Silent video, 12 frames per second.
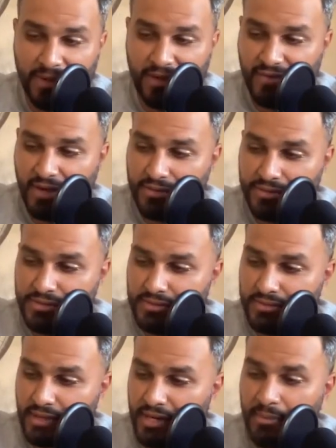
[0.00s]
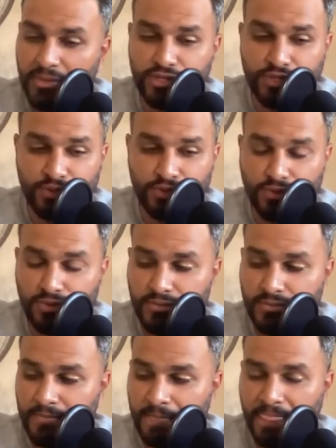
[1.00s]
many finals. And number two
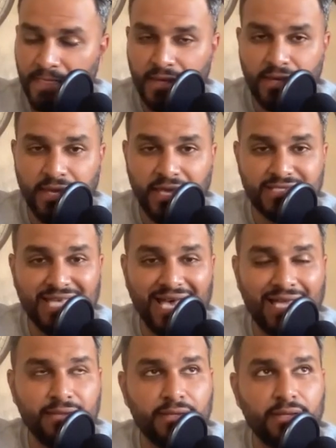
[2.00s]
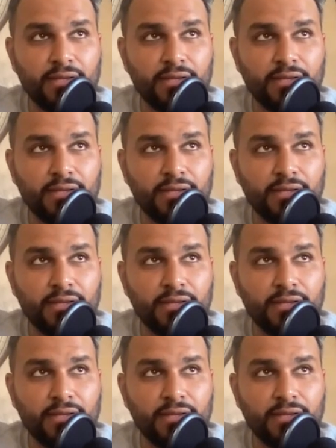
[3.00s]
is that